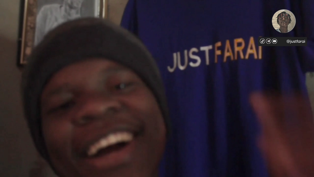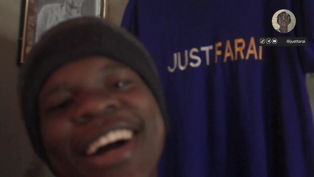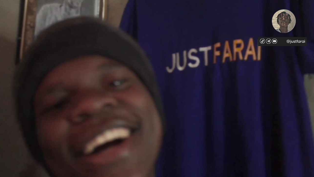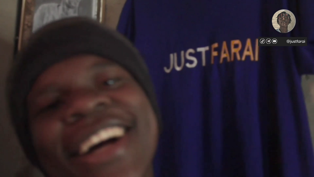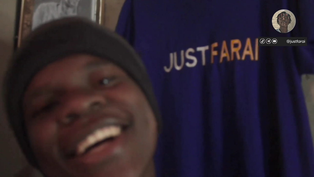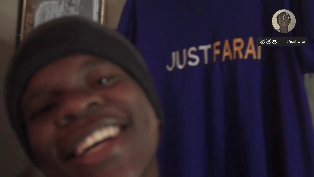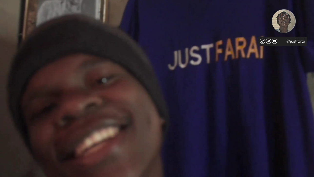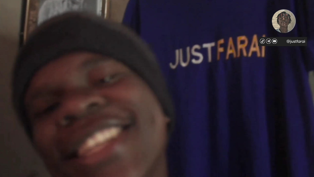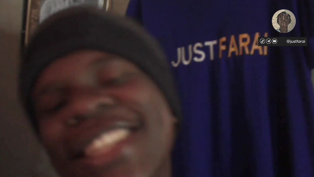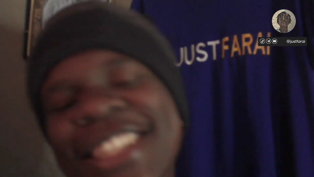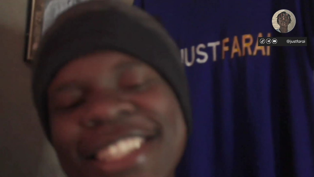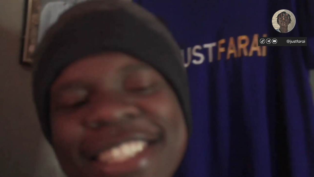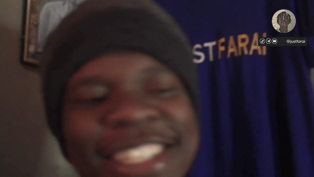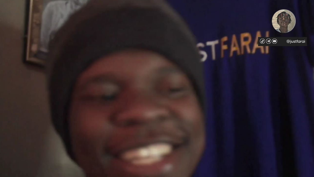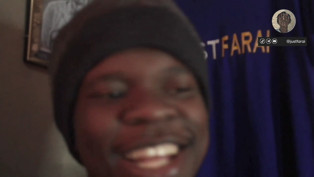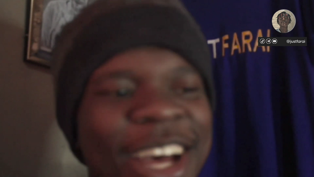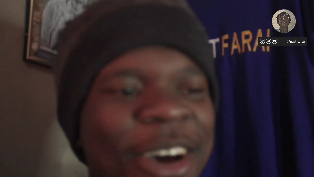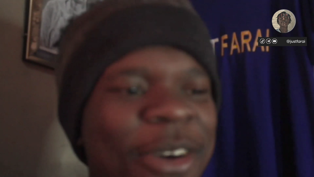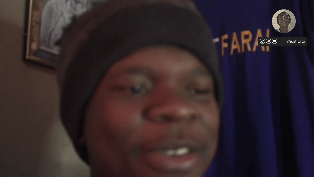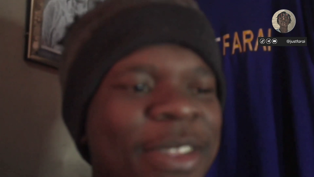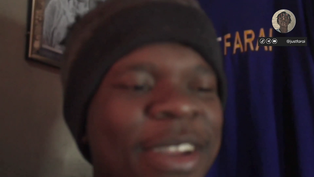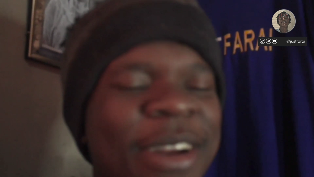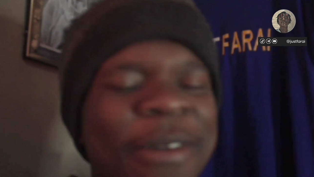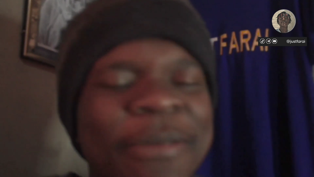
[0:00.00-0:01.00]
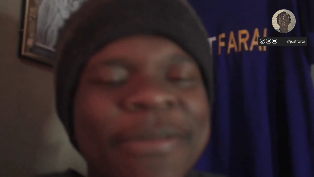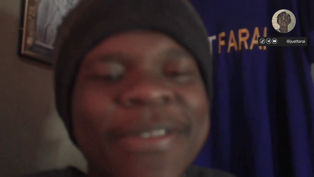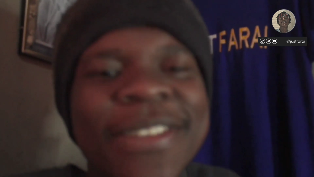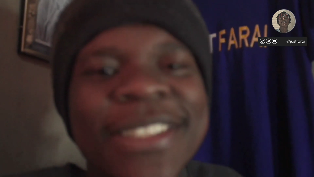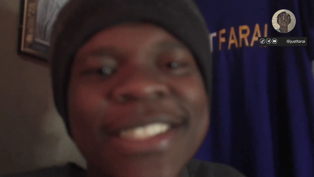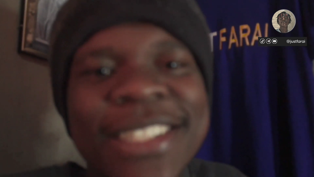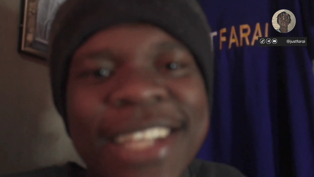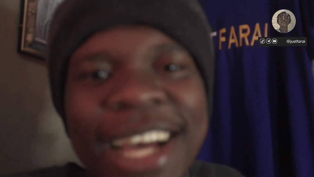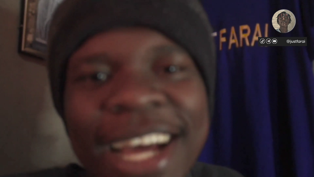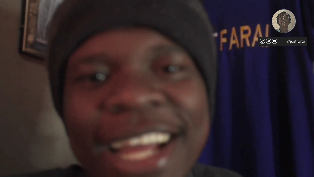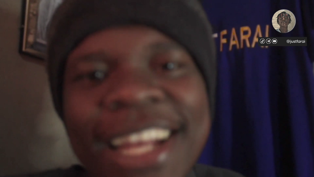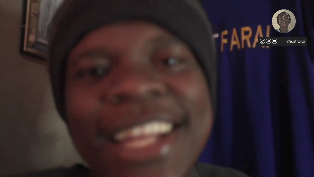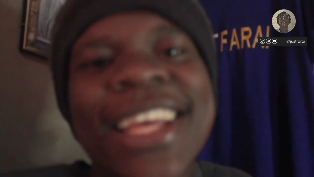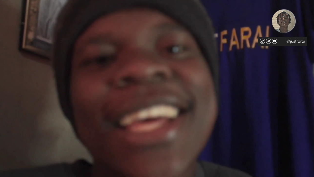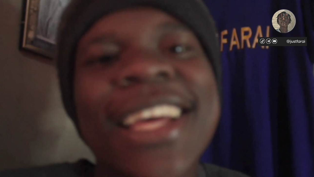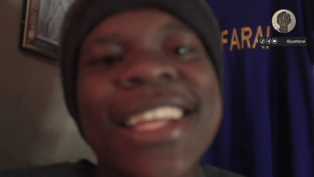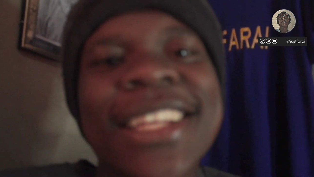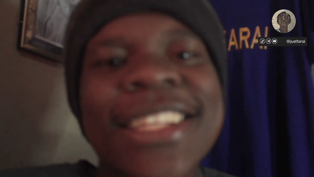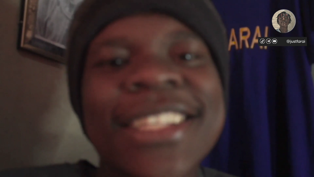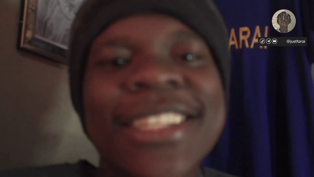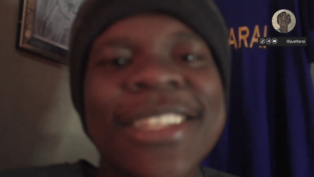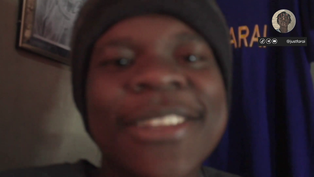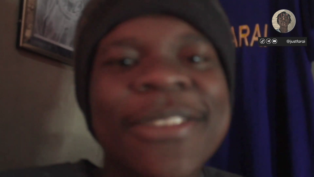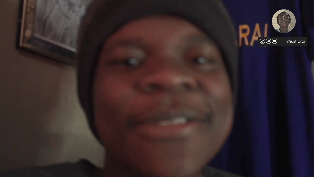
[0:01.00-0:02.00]
guys, now that I'm done
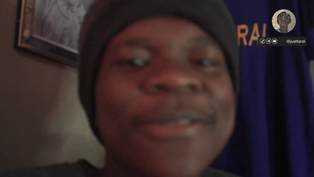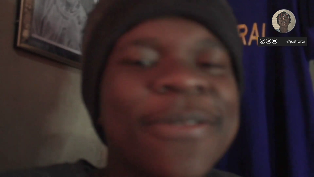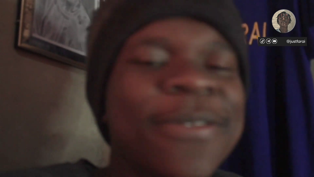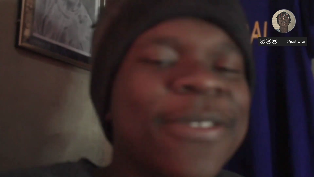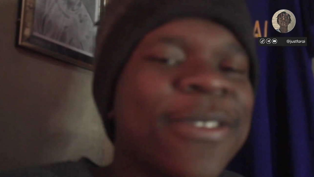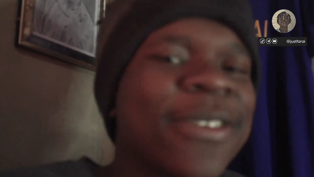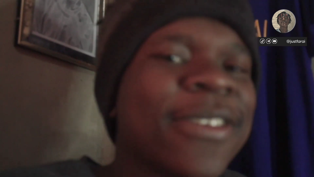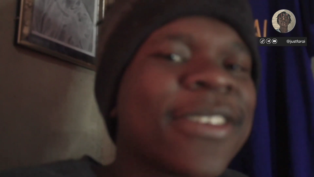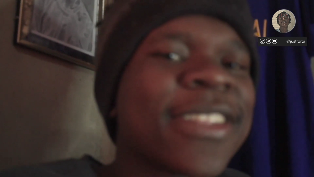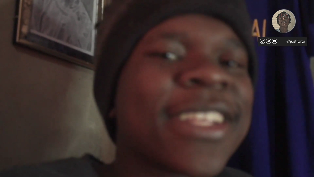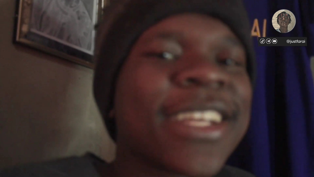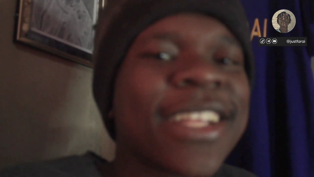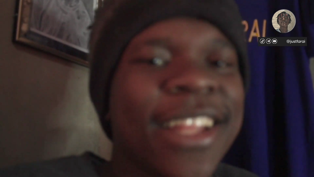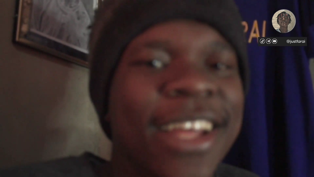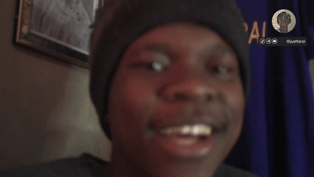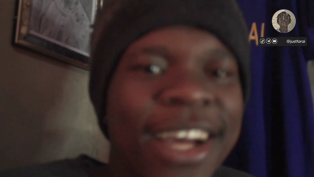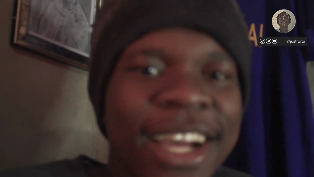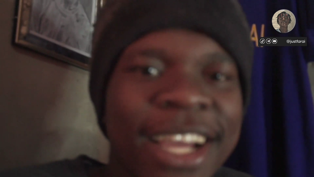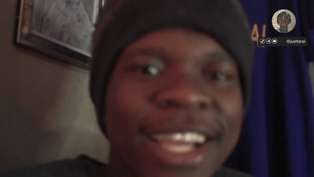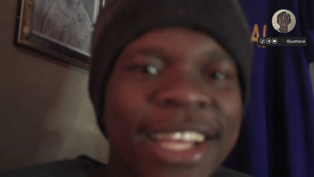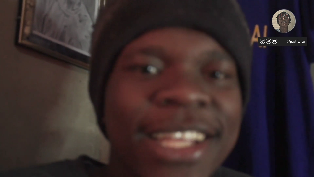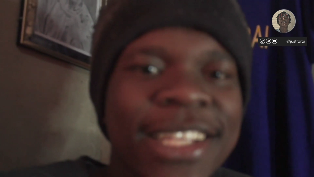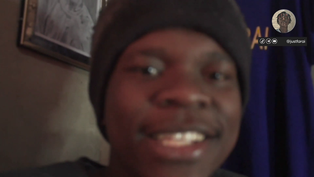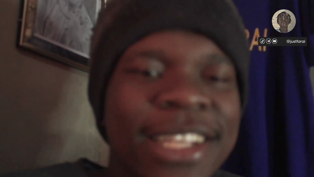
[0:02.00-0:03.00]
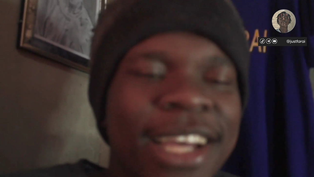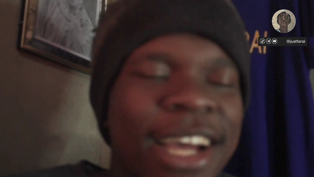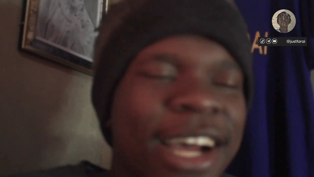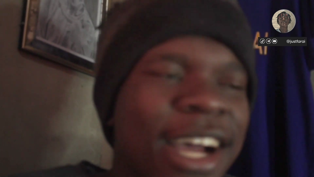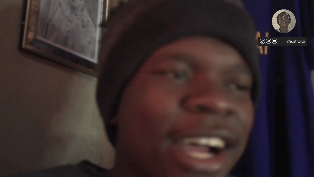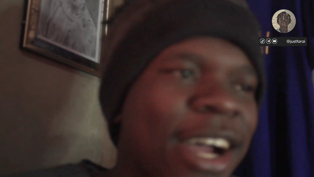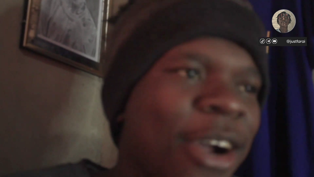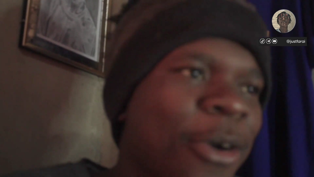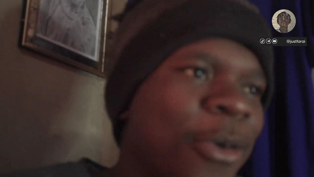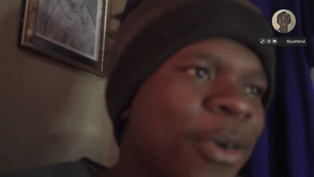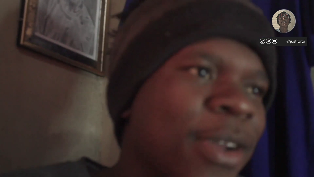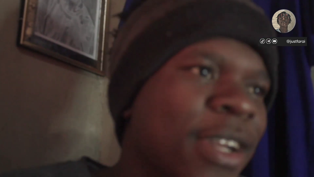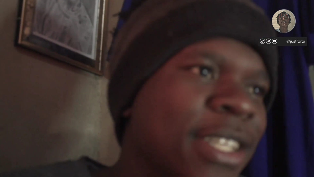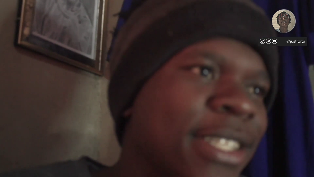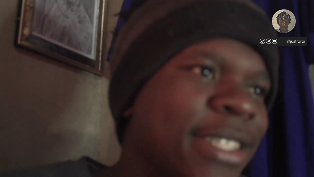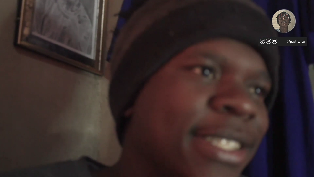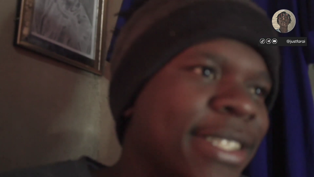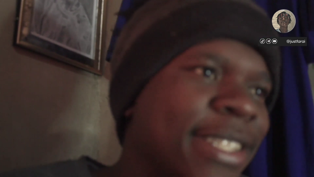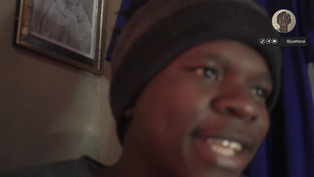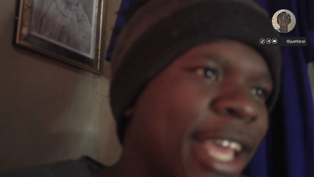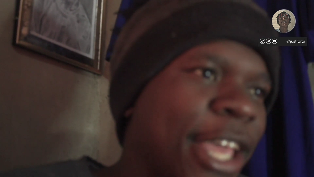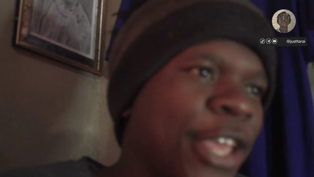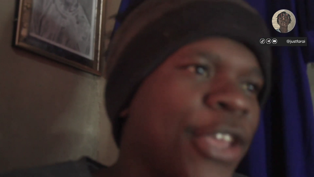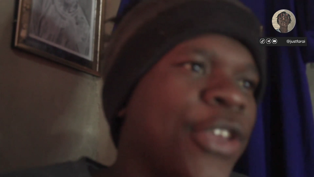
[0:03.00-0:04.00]
editing for the client, I want to
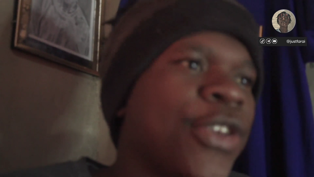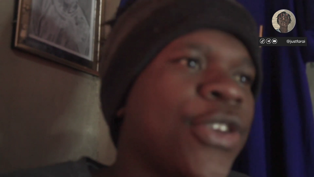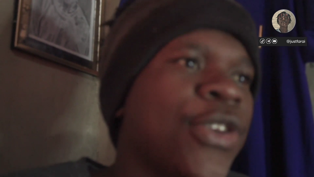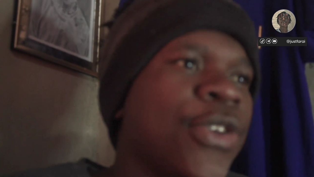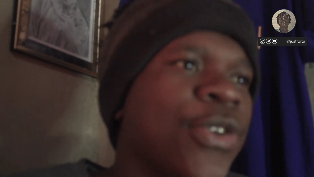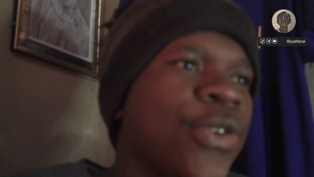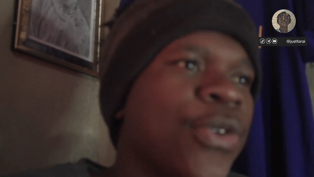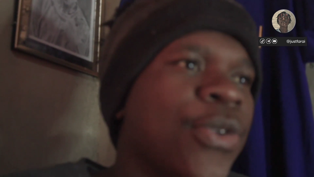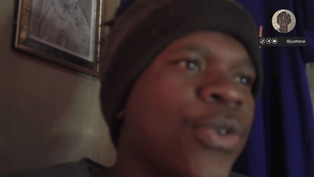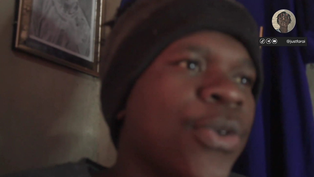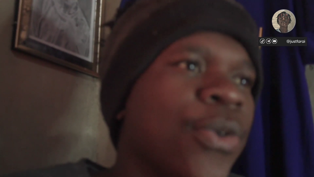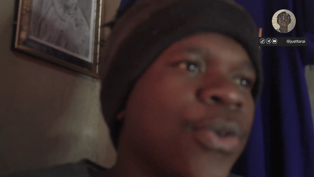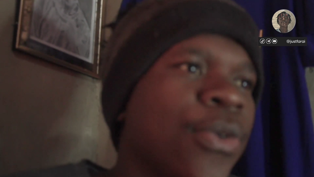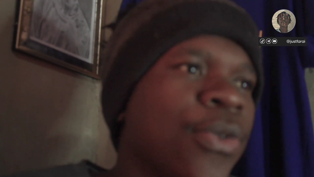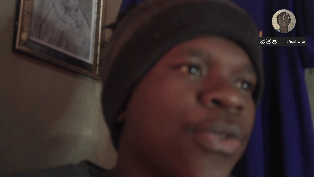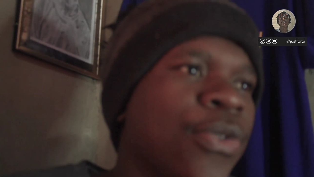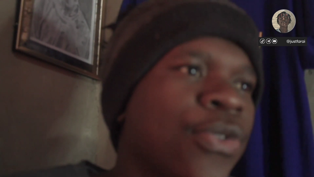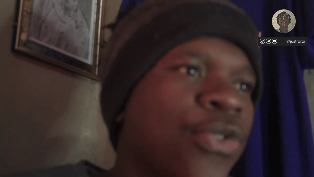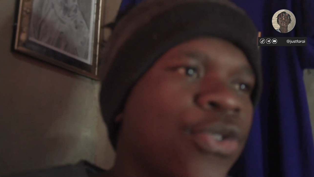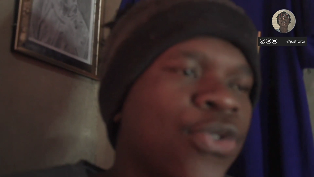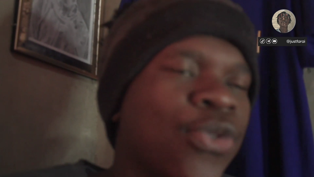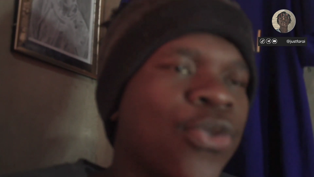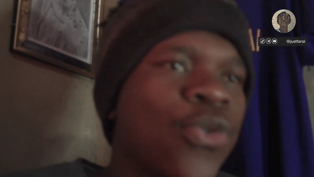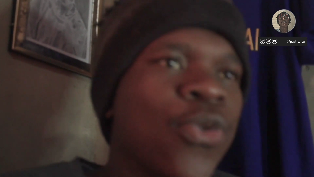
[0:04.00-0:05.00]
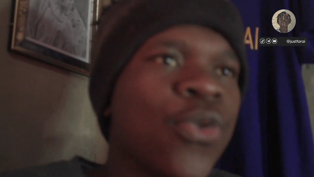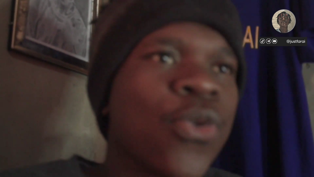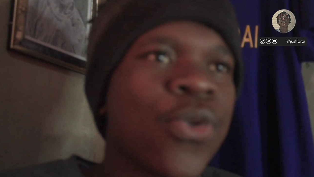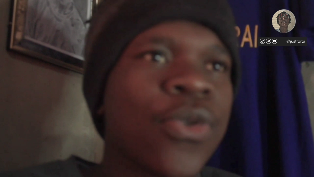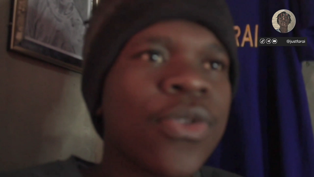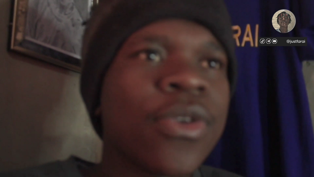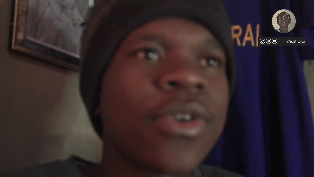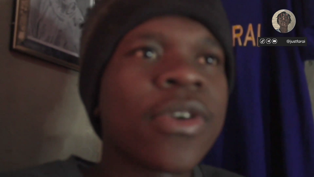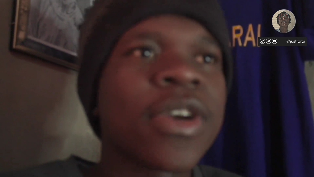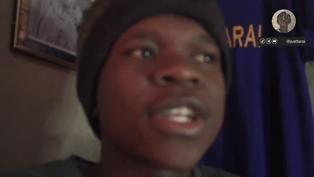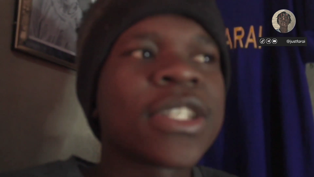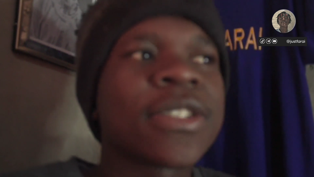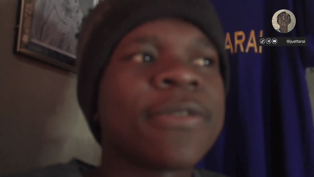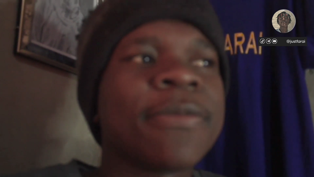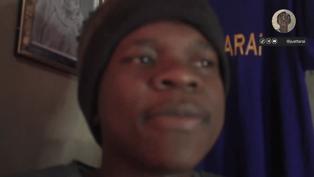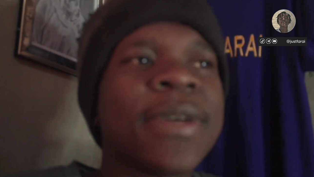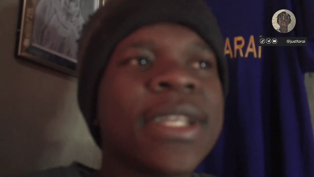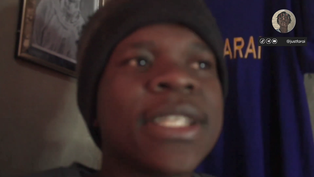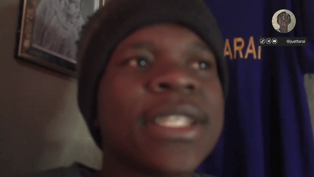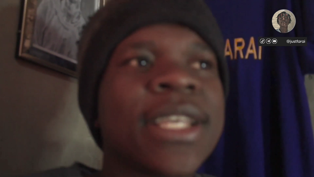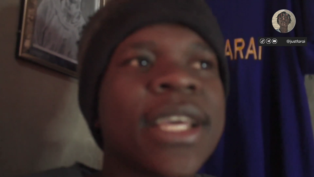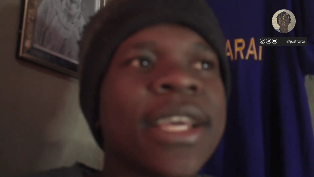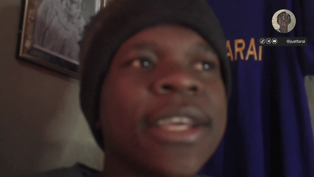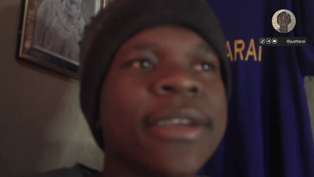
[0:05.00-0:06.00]
take you through the rest of
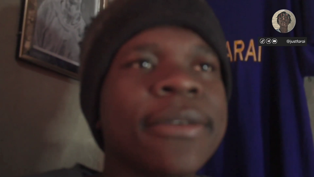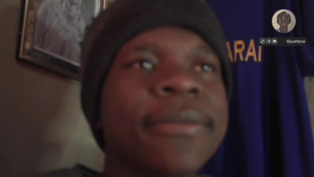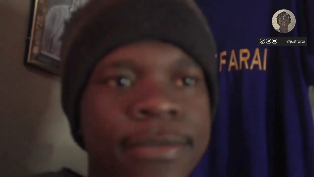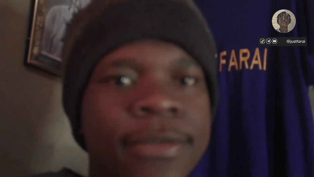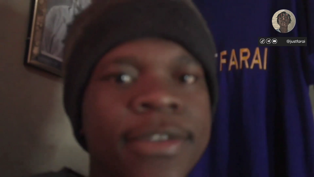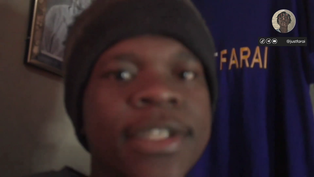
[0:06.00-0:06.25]
my day.